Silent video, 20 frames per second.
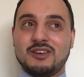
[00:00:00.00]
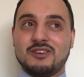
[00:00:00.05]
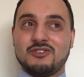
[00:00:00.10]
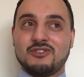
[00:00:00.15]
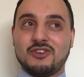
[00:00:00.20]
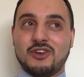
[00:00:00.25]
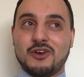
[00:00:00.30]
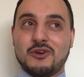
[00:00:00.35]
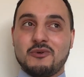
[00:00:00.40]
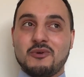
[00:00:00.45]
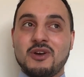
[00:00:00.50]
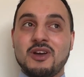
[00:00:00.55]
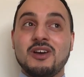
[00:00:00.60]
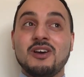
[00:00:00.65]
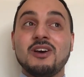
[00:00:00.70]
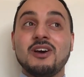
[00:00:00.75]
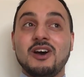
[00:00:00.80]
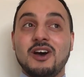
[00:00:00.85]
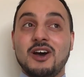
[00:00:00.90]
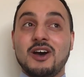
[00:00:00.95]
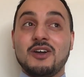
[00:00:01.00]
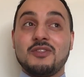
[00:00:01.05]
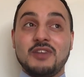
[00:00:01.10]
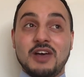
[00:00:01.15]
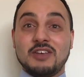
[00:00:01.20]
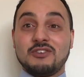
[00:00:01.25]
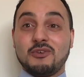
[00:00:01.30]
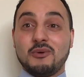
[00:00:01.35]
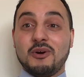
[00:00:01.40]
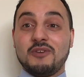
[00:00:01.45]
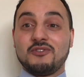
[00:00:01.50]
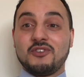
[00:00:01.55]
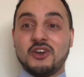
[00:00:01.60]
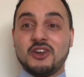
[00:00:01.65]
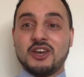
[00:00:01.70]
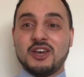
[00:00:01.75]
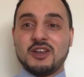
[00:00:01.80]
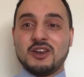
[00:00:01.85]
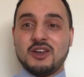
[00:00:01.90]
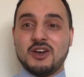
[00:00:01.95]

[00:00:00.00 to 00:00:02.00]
So that's how I've done it.